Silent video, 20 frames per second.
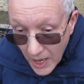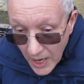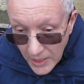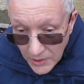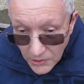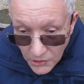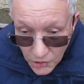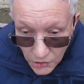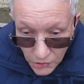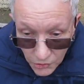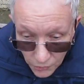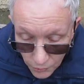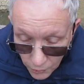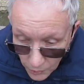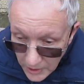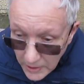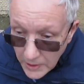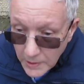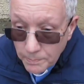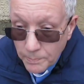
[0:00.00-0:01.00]
and
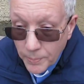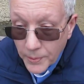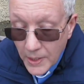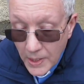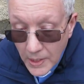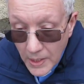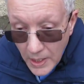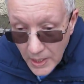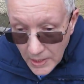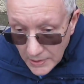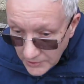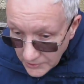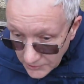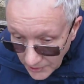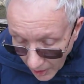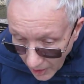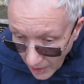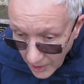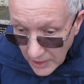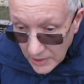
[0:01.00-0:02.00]
sweep
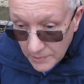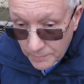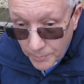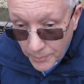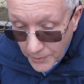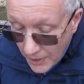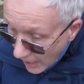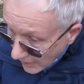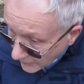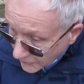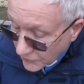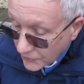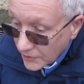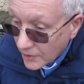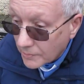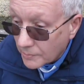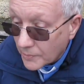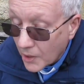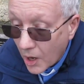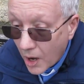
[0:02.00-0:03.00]
aside, blast
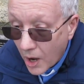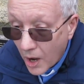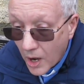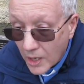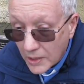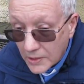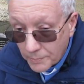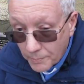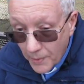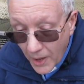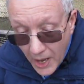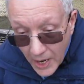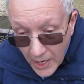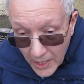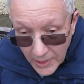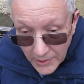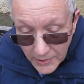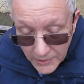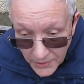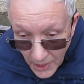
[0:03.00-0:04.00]
them, Lord,
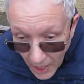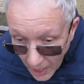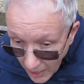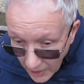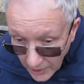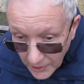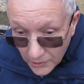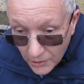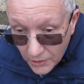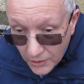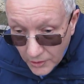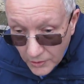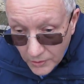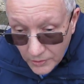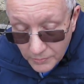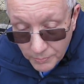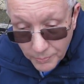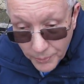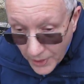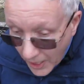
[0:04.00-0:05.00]
by thine
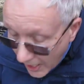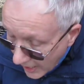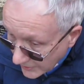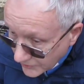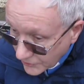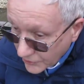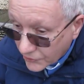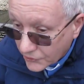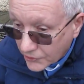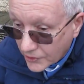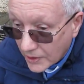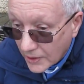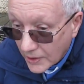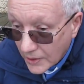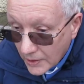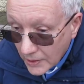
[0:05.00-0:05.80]
own blast,